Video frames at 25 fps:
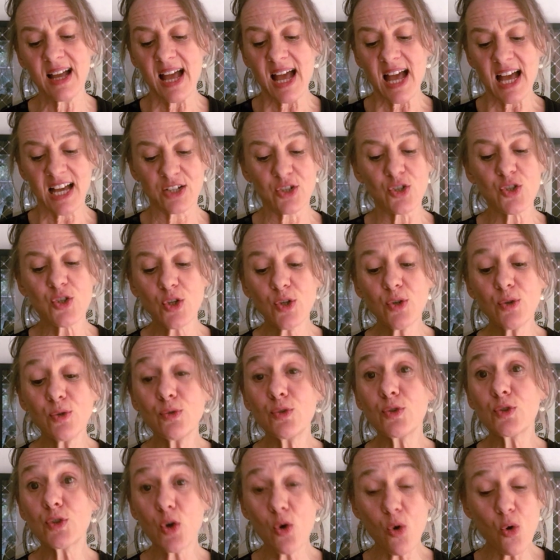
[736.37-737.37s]
and
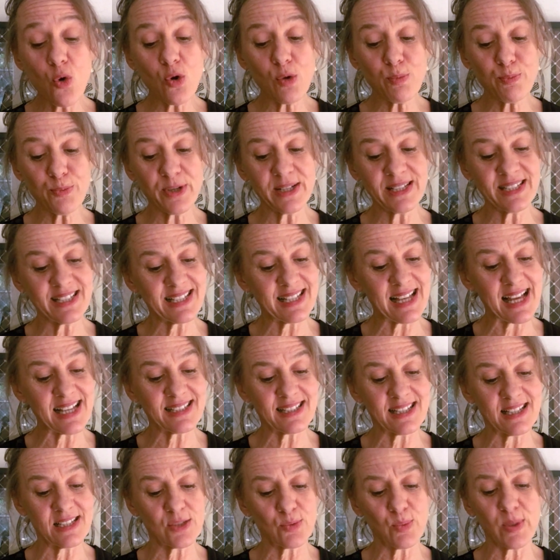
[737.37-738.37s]
2 tall
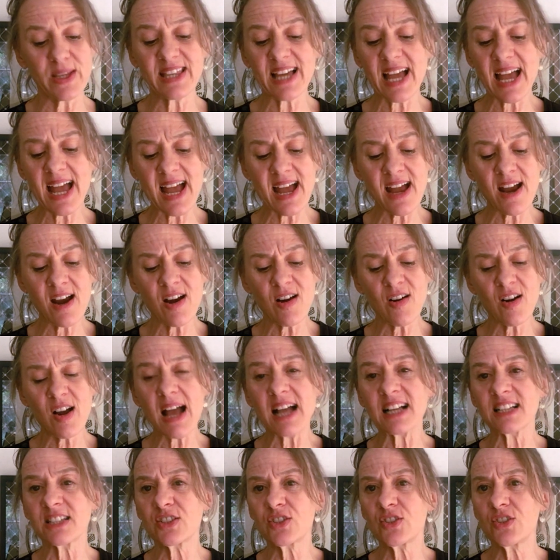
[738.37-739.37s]
princesses with hair
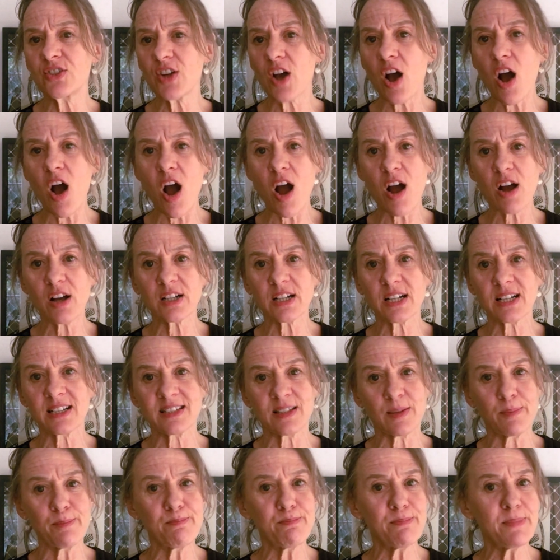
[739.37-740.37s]
as dark as a
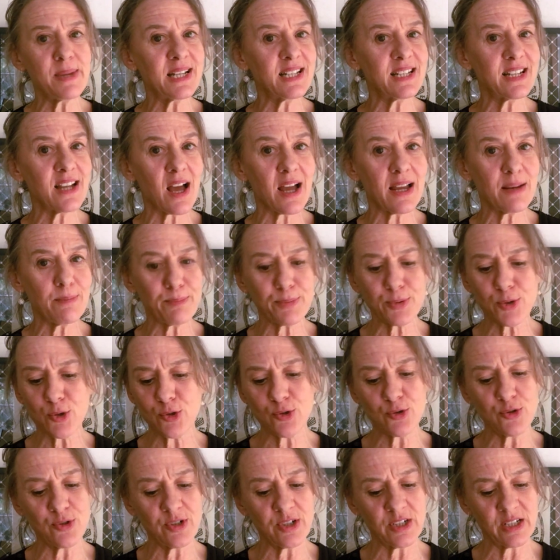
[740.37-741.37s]
midnight
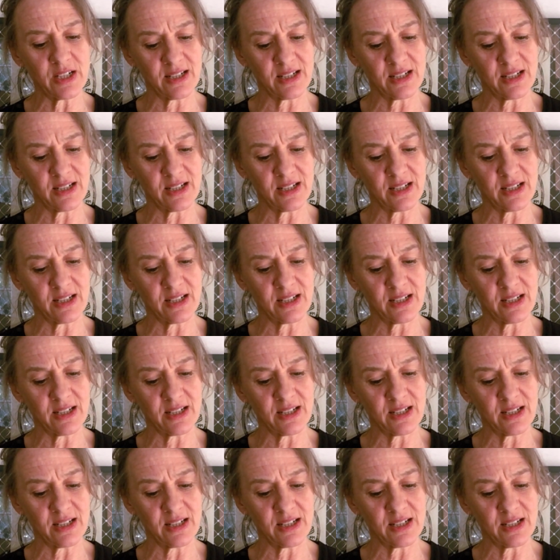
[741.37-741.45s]
pool.